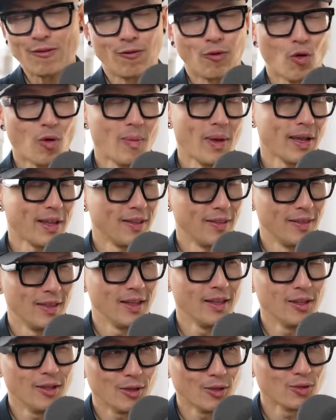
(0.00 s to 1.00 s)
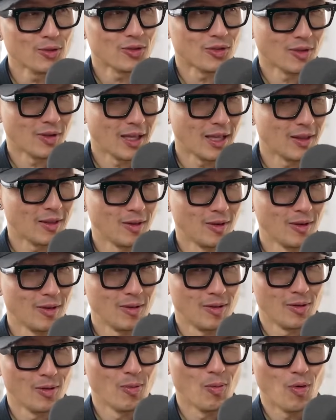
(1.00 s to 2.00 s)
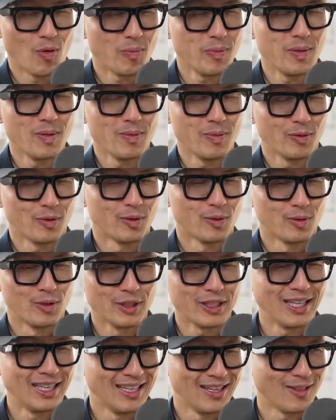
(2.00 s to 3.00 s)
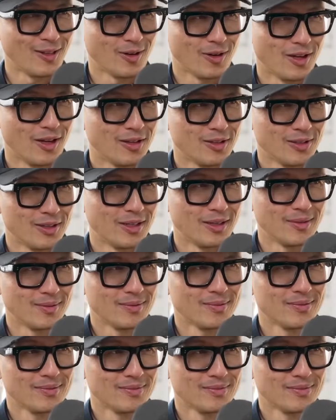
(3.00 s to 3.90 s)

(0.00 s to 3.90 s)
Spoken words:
of format can they use so that there are more people looking at their content?